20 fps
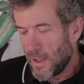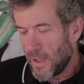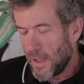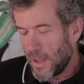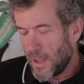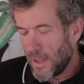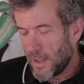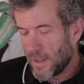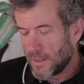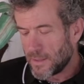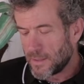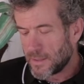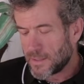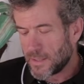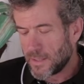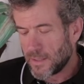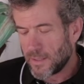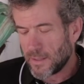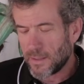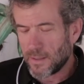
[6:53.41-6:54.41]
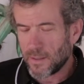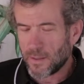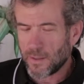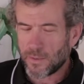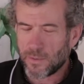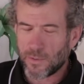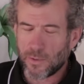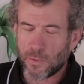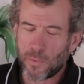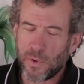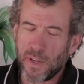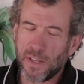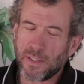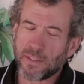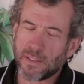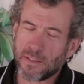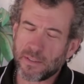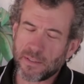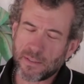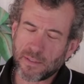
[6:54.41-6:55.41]
And the
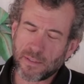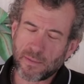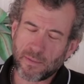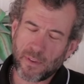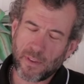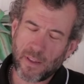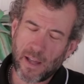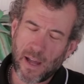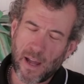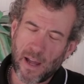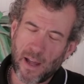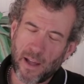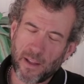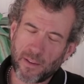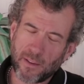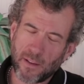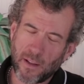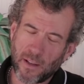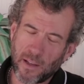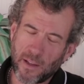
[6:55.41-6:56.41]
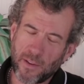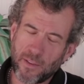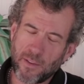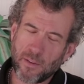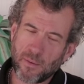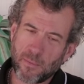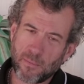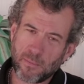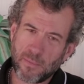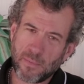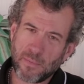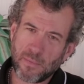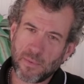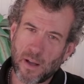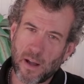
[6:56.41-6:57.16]
reasons that a lithium